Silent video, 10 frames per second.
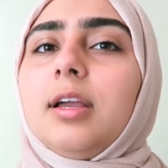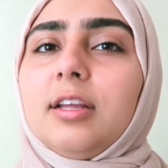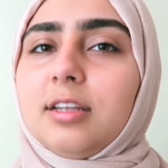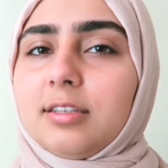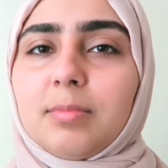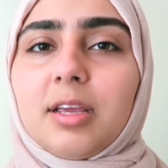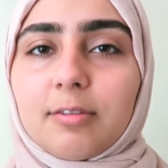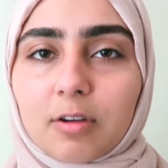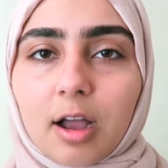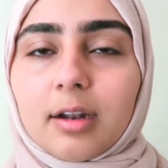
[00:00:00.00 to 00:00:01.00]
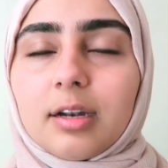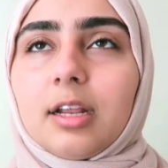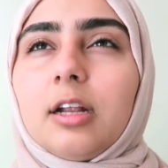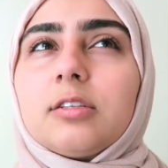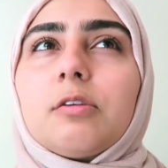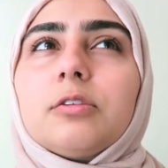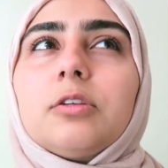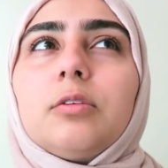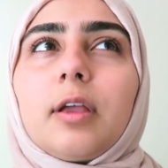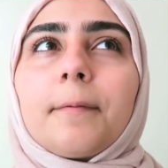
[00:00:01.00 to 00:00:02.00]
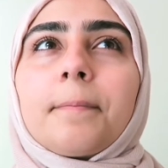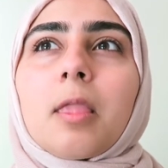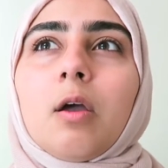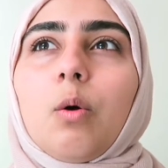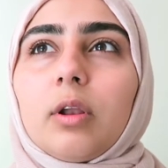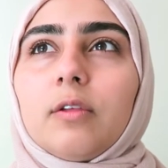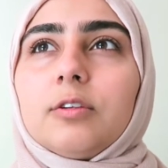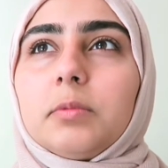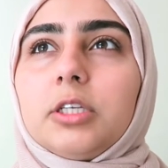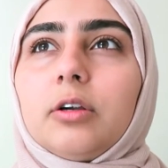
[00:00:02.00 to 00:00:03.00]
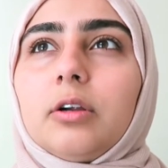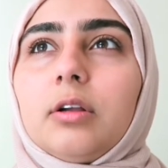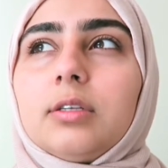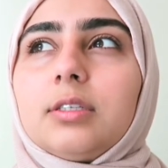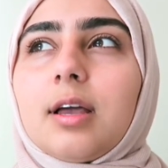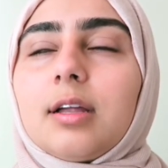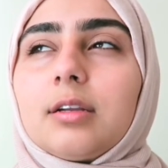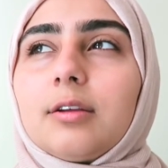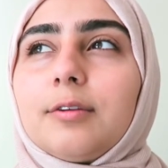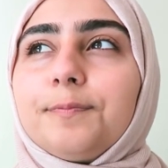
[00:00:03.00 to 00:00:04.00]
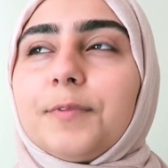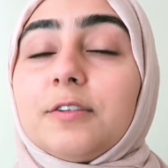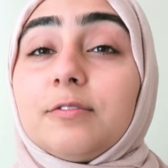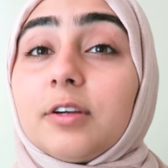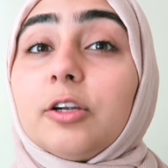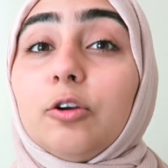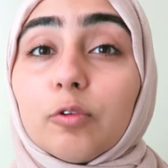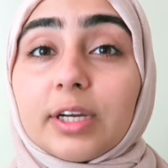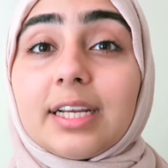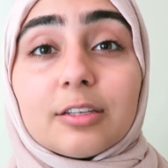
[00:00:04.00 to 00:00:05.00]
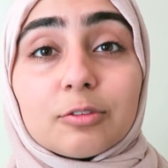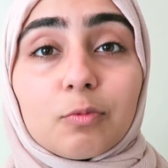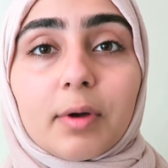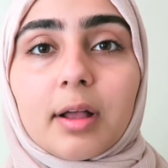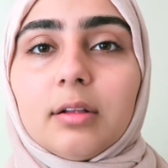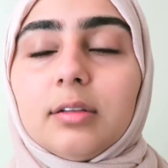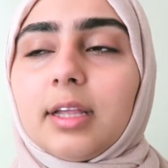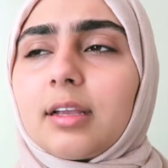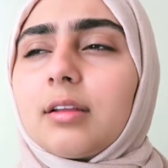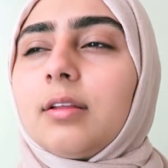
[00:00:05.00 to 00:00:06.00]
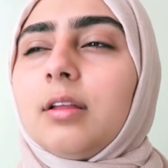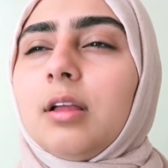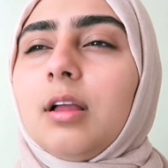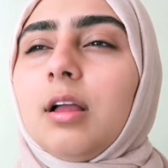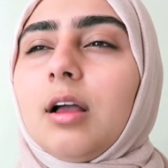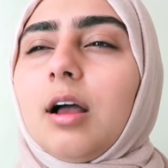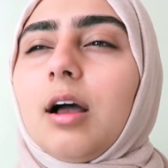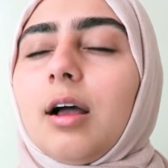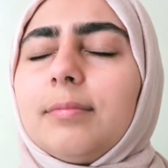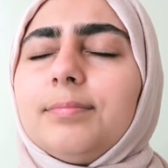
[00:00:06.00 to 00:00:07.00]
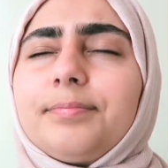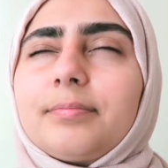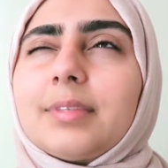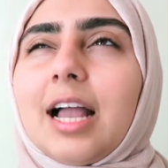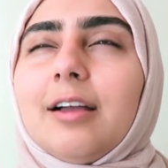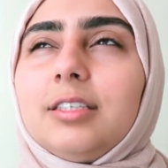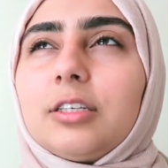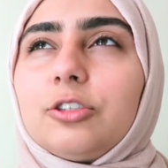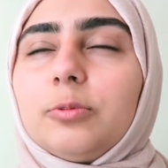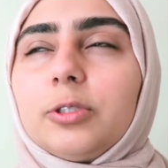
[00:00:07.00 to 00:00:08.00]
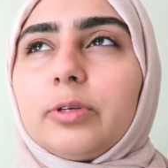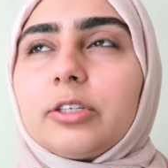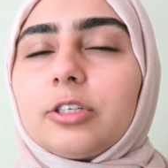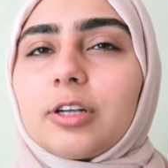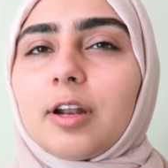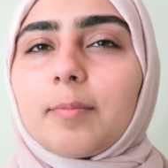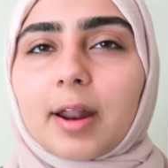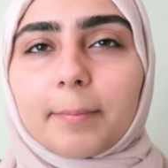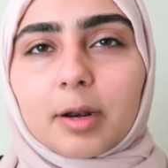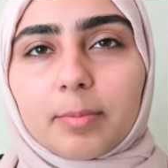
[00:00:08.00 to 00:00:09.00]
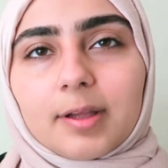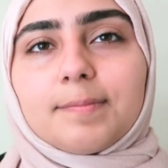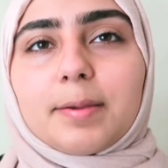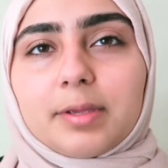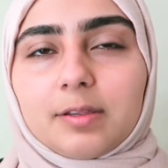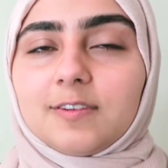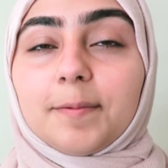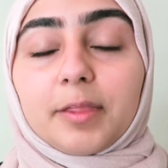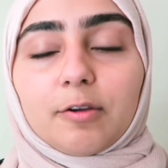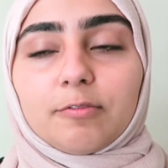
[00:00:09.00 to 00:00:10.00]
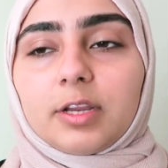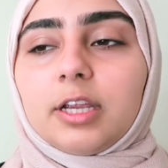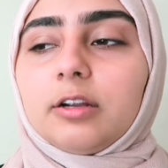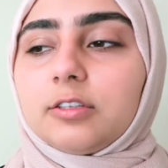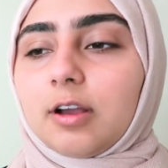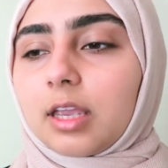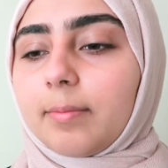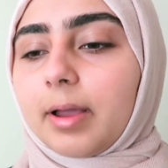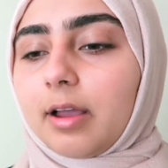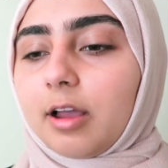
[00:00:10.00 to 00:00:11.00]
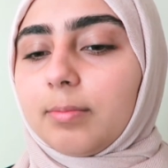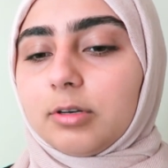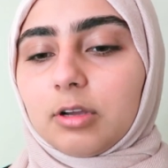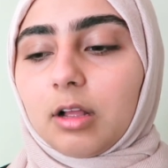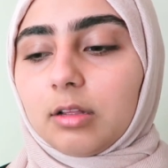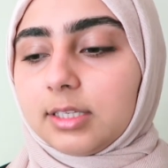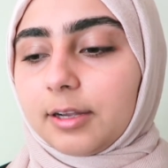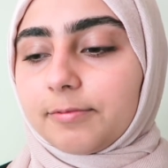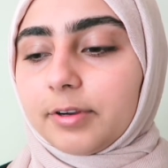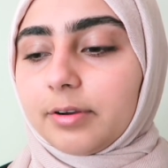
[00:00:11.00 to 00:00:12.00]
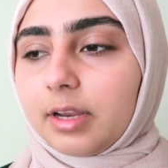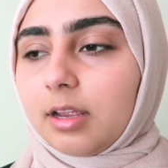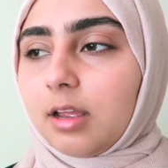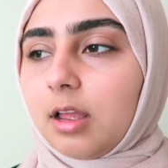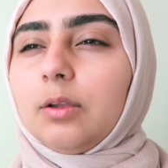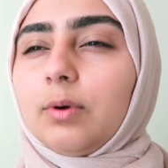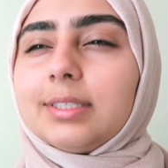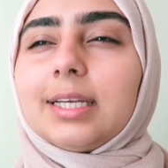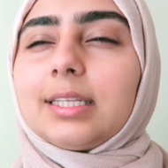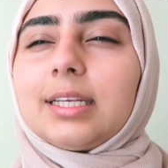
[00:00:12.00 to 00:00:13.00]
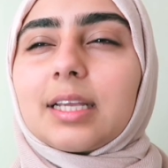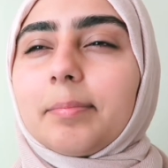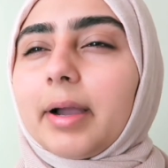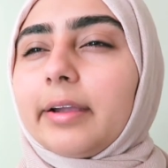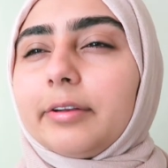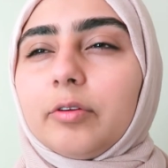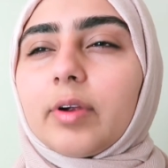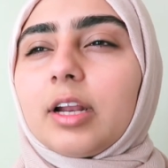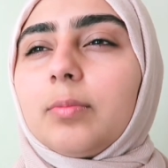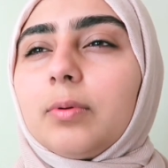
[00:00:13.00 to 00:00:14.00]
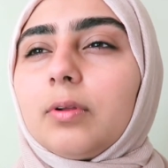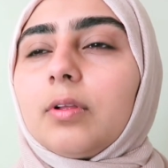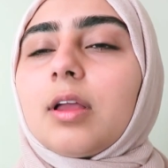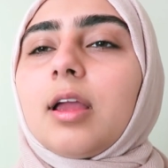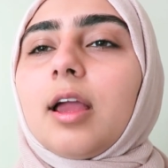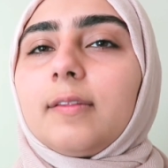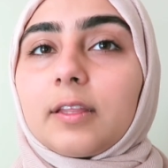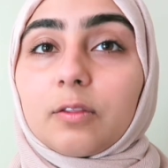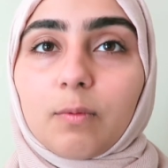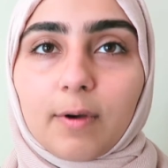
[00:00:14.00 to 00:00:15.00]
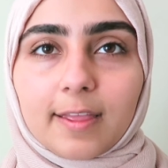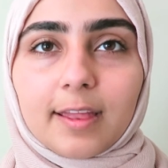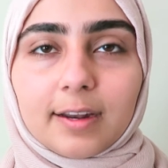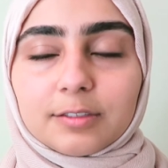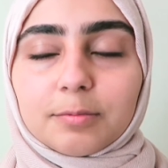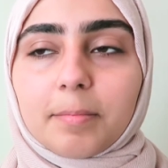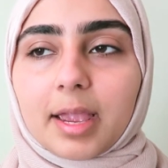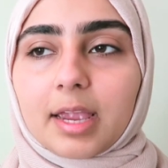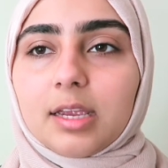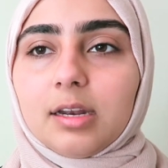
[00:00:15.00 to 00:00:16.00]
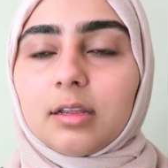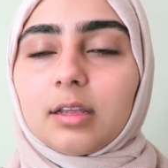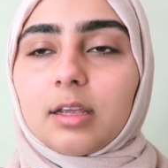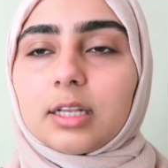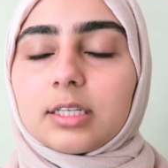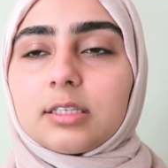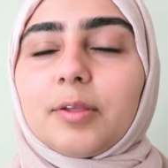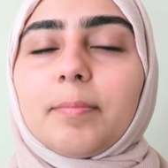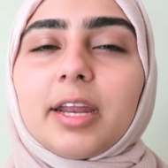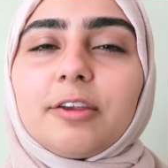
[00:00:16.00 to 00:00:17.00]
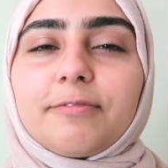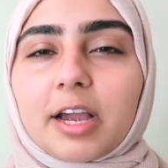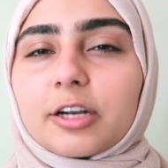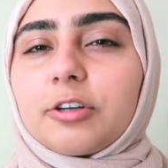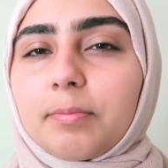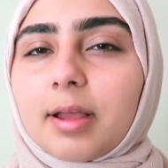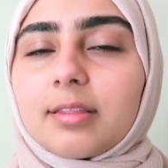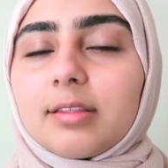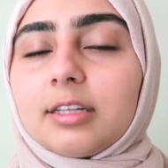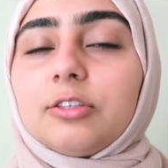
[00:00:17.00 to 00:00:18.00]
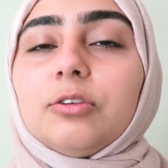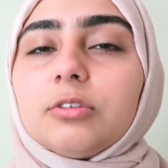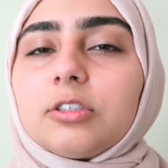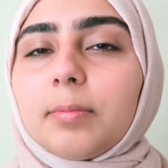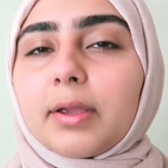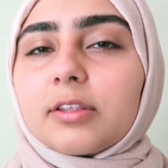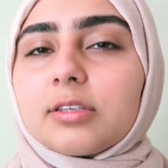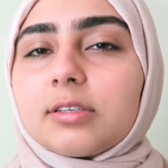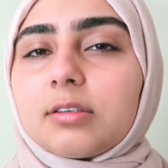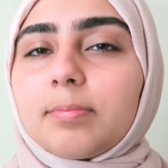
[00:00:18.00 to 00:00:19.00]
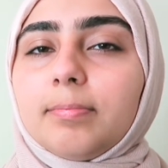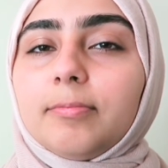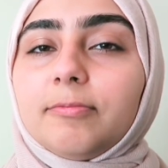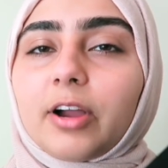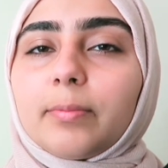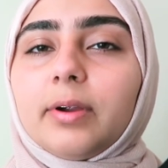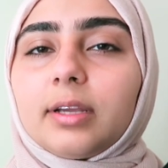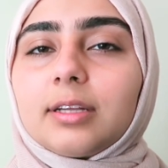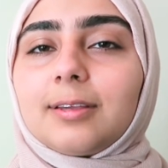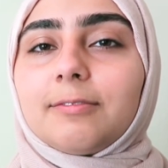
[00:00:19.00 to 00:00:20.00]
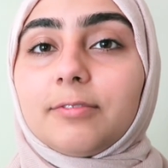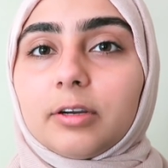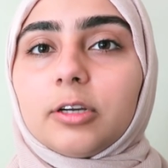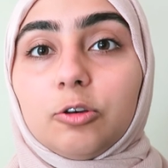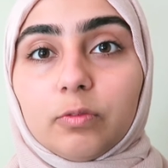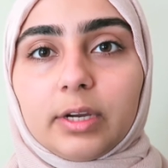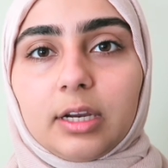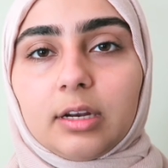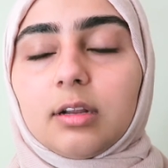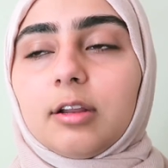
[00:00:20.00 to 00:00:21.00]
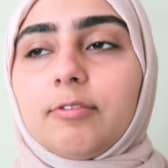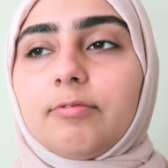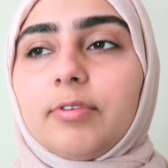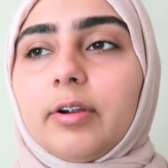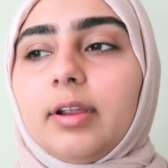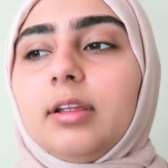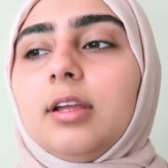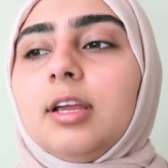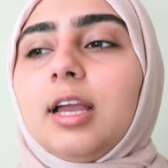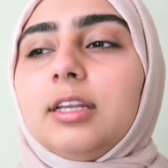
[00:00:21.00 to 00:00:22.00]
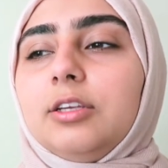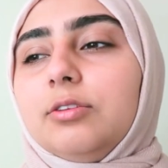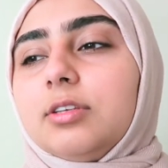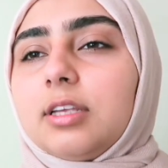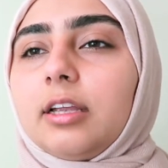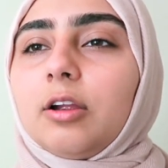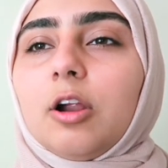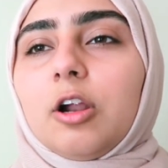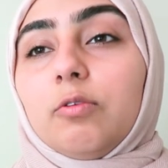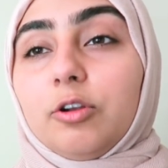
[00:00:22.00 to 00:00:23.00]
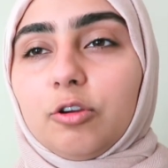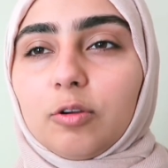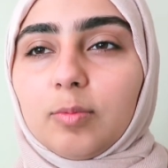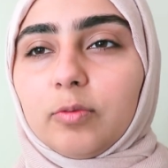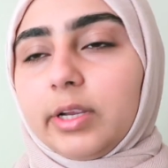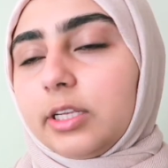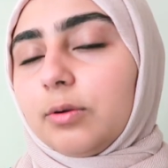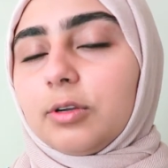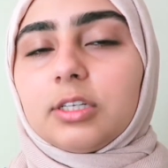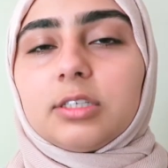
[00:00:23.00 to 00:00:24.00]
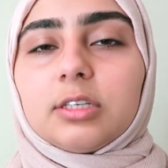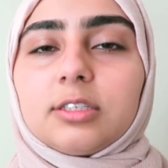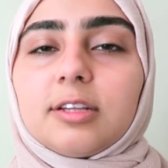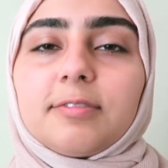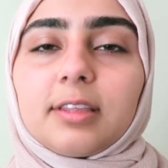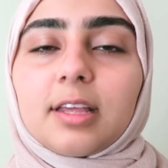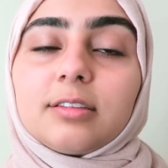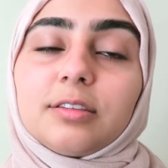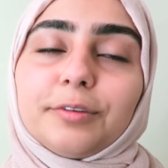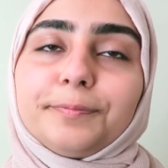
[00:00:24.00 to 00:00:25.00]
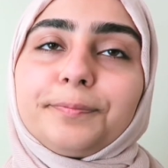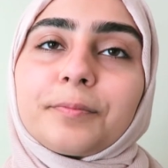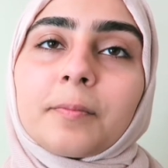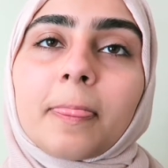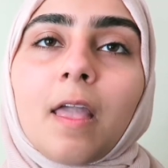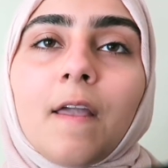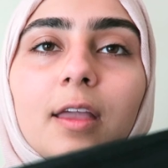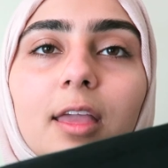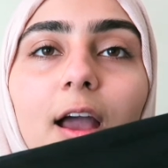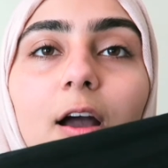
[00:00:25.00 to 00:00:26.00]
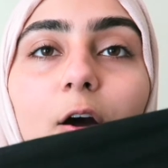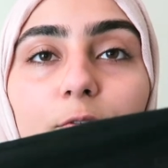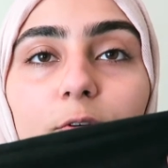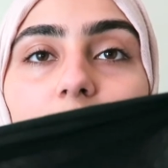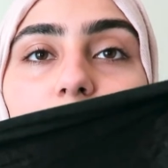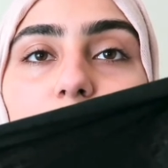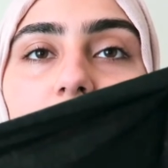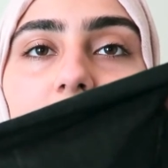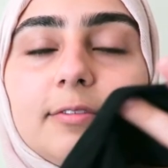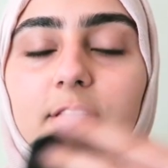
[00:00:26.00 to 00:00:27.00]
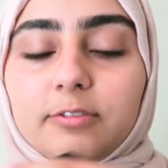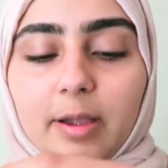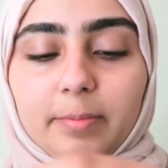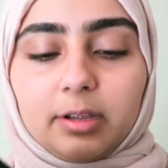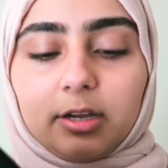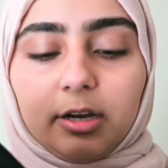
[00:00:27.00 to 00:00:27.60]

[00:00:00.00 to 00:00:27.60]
It is made of cotton, and it's also like one of those materials that is very green as well. Like, I haven't done too much research on it, but I'm gonna put maybe something over here talking about how modal is like a very, what is it? I think it's like biodegradable, and like the way that it's made, it's the manufacturing method that's used to make this fabric, it's like very green and very, and it uses like renewable resources and stuff like that. So yeah, overall, really love this fabric.